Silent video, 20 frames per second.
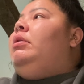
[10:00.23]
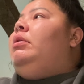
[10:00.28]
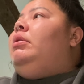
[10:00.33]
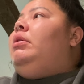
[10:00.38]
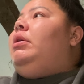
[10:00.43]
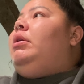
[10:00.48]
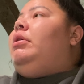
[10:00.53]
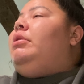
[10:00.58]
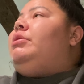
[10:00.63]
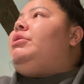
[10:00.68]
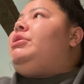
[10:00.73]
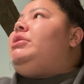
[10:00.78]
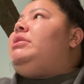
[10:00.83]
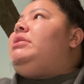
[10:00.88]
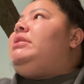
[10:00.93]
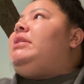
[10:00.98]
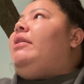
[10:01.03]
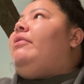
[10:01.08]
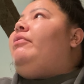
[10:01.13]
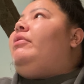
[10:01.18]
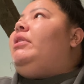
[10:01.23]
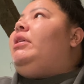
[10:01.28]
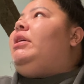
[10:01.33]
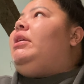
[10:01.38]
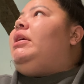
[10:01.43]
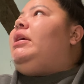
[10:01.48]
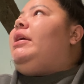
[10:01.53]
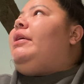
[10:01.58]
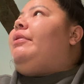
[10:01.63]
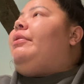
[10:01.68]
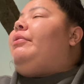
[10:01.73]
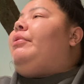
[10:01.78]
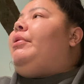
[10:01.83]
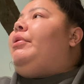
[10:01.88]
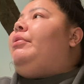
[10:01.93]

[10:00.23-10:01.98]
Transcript: Oh, she's definitely going to get through.